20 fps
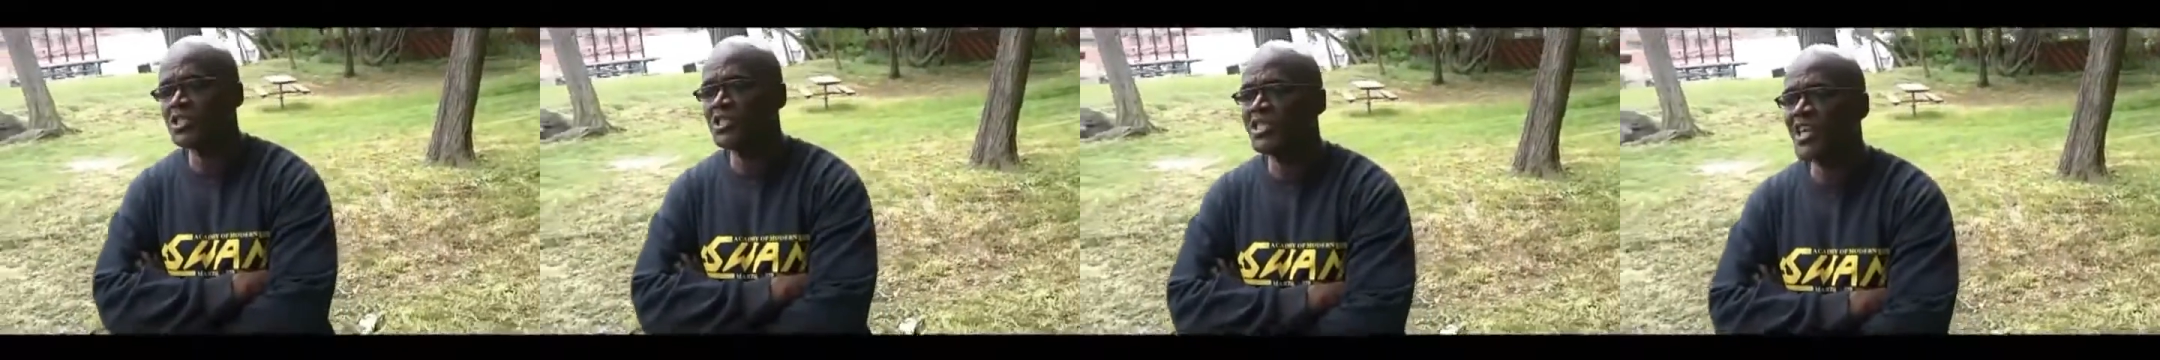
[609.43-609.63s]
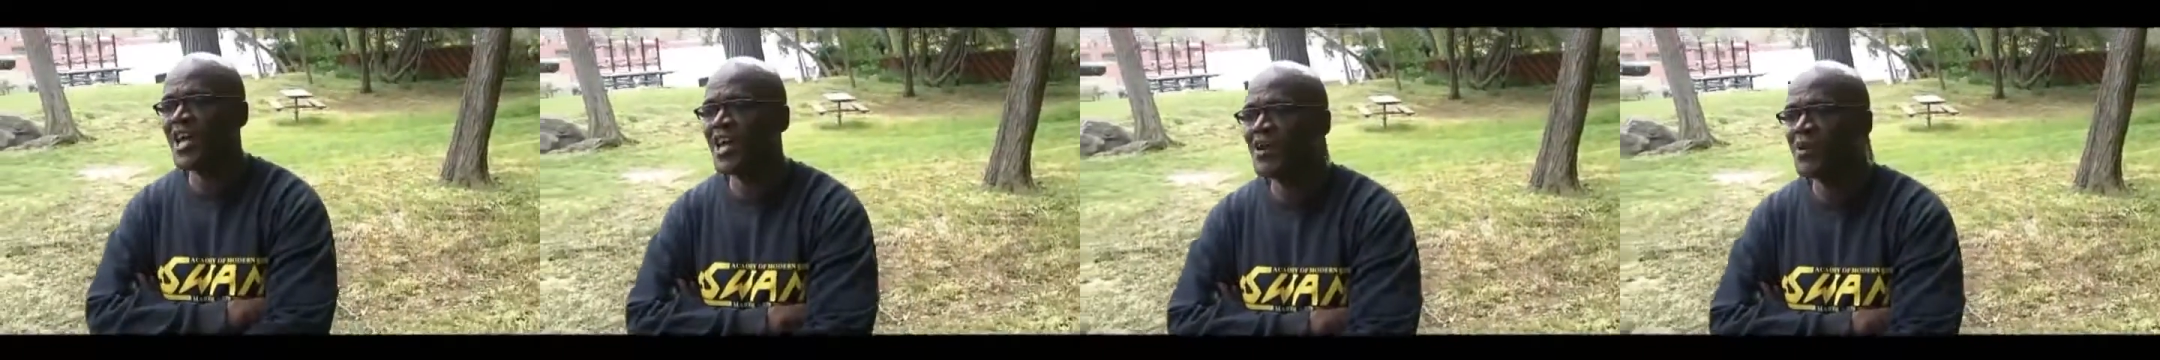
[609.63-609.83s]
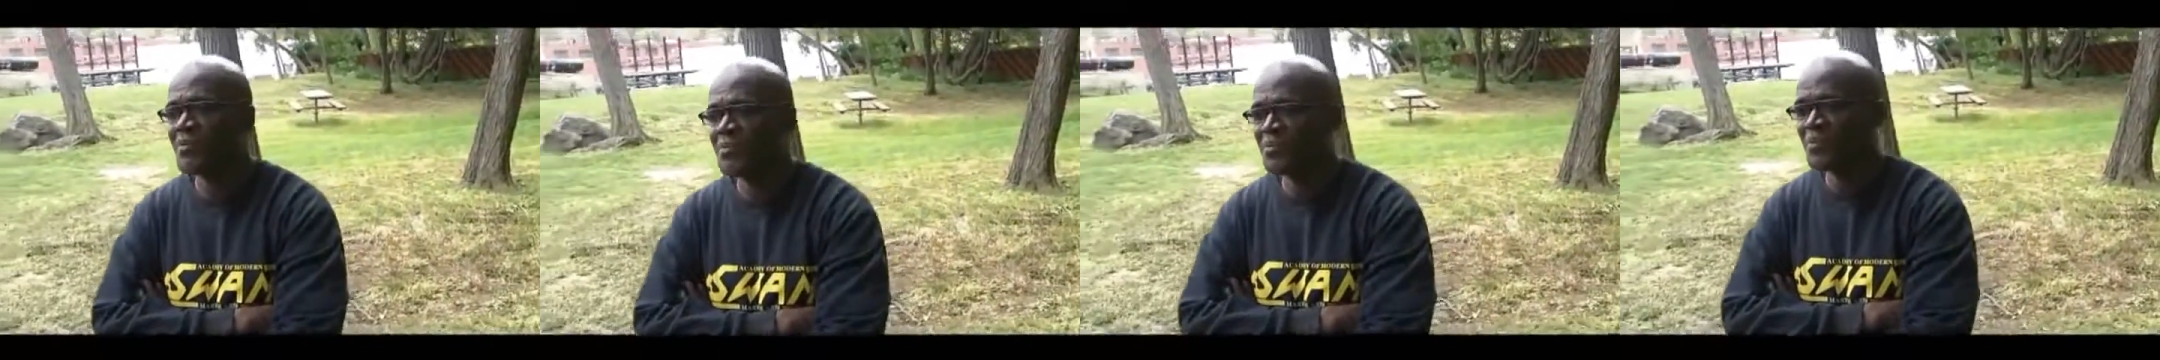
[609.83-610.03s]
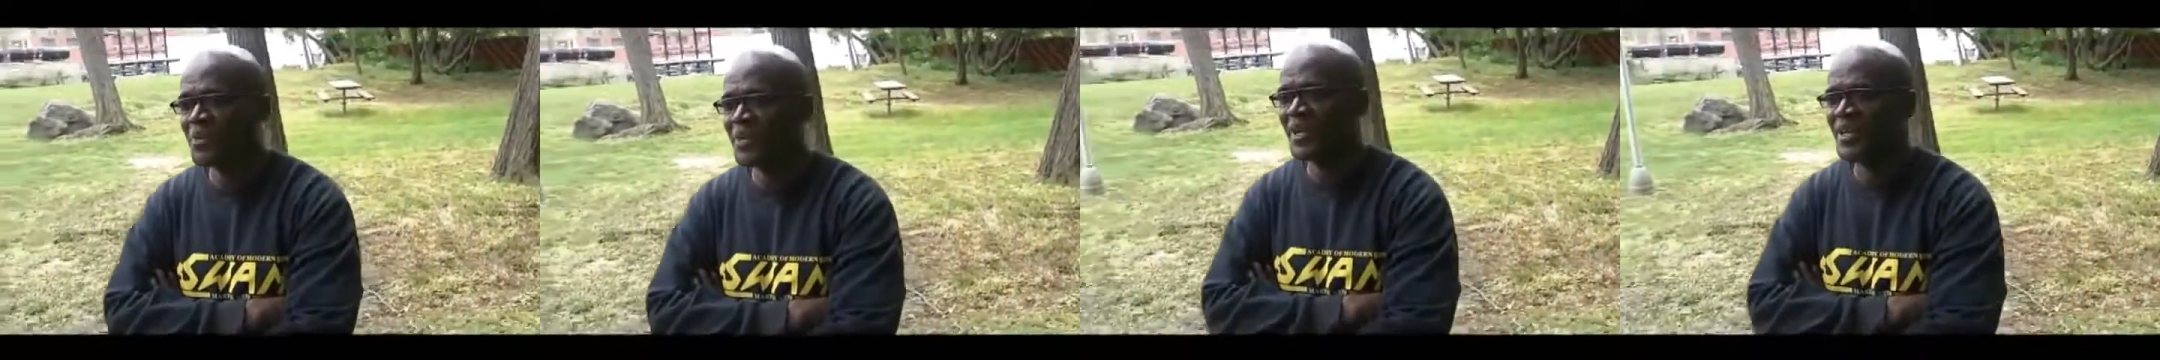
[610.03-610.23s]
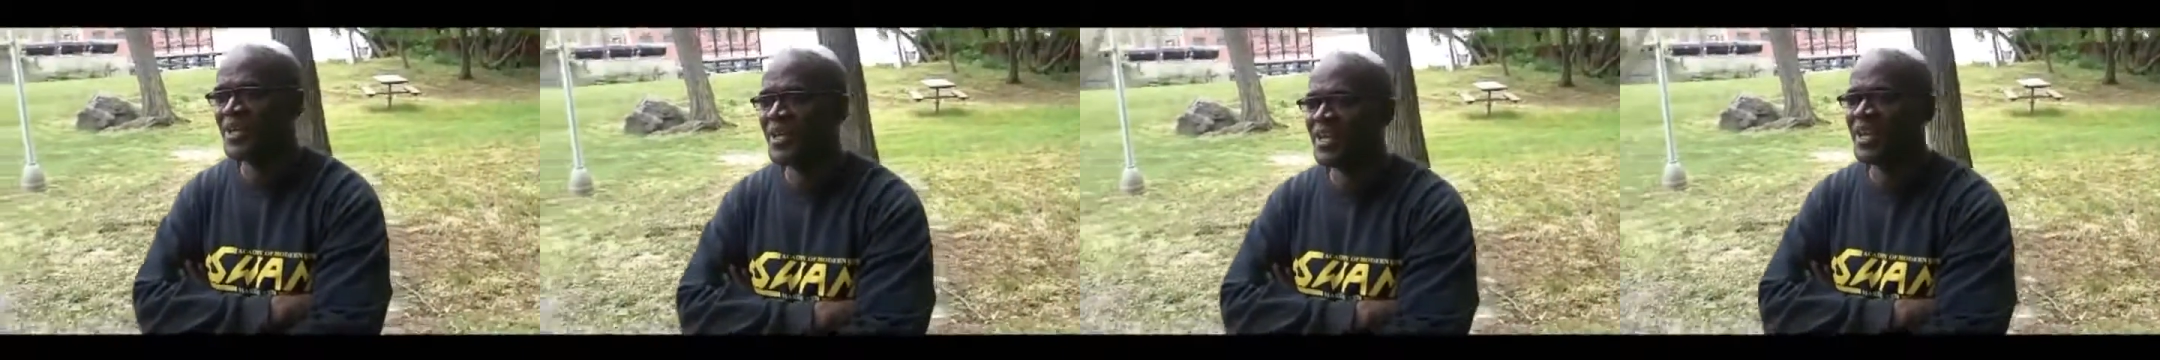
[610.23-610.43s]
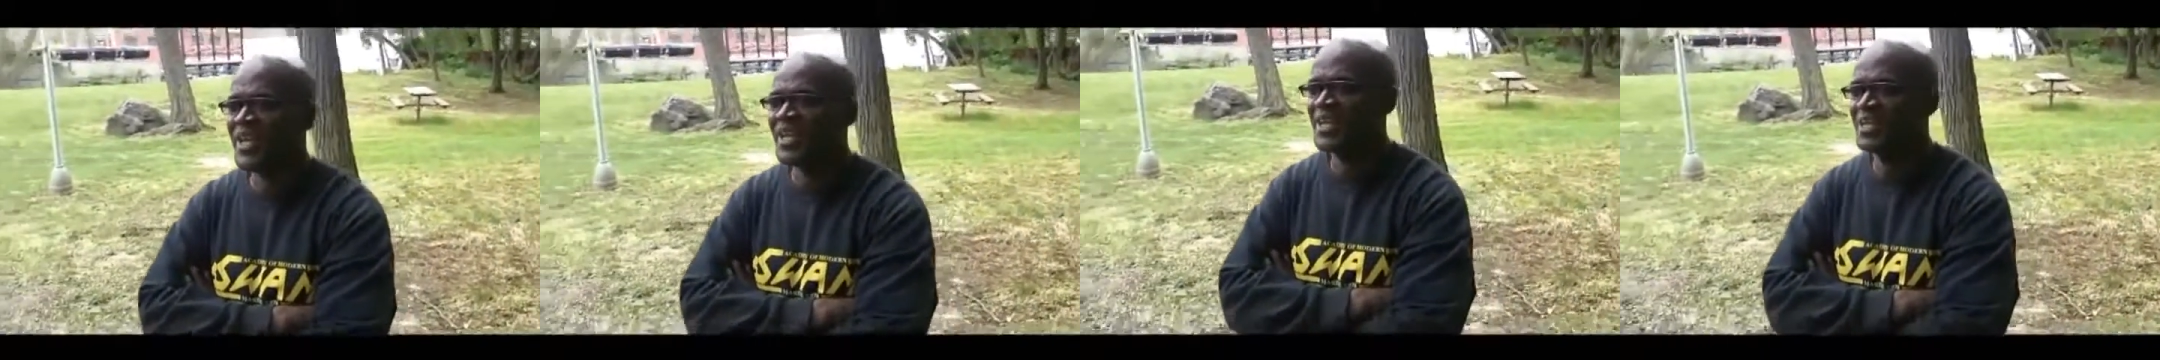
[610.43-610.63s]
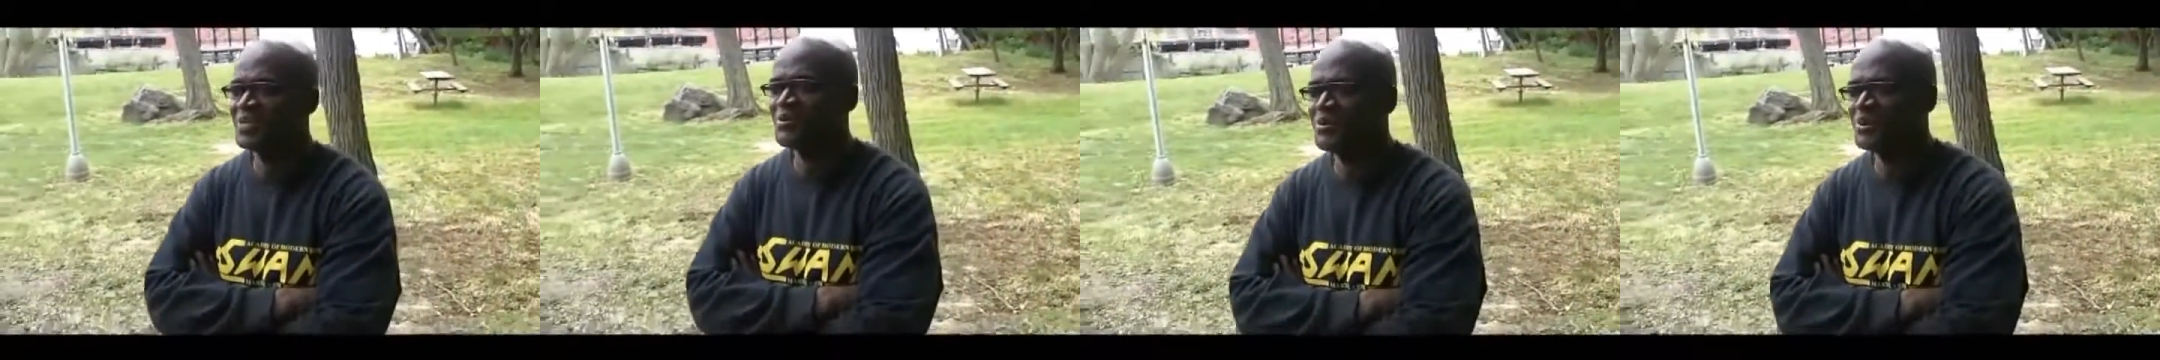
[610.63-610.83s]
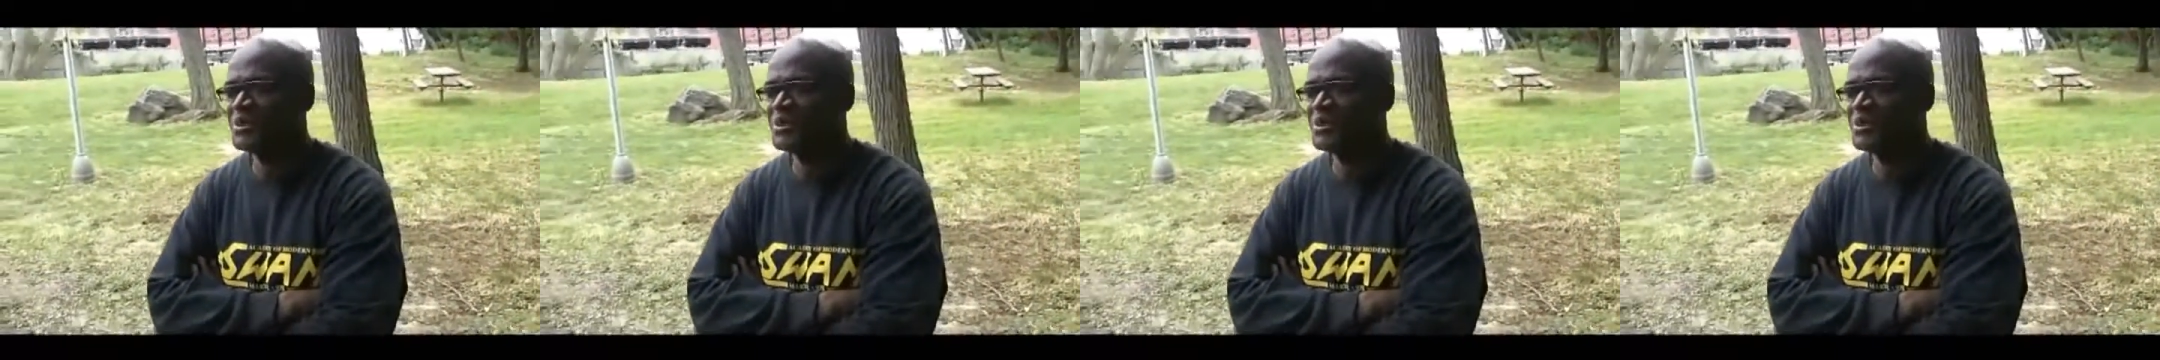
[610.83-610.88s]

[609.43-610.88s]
Sao and play hands